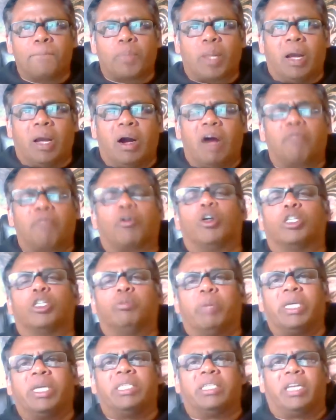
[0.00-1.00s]
Of course,
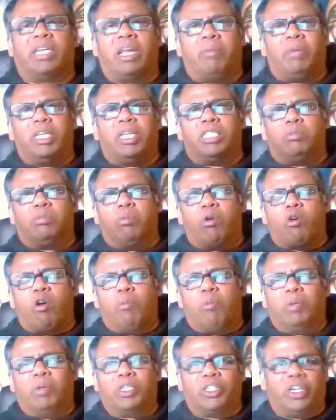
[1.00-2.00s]
big city means more
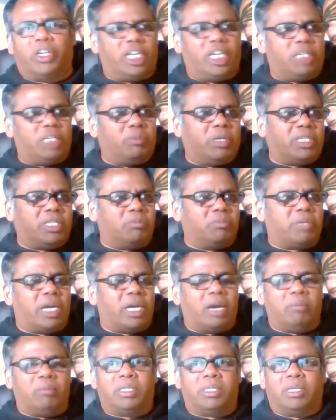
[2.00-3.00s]
opportunities, but
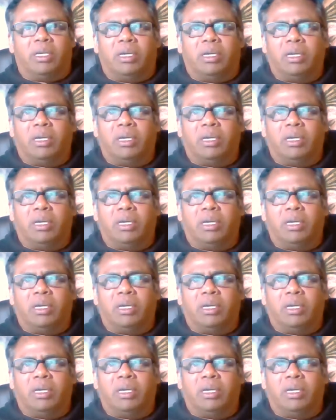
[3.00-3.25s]
sometimes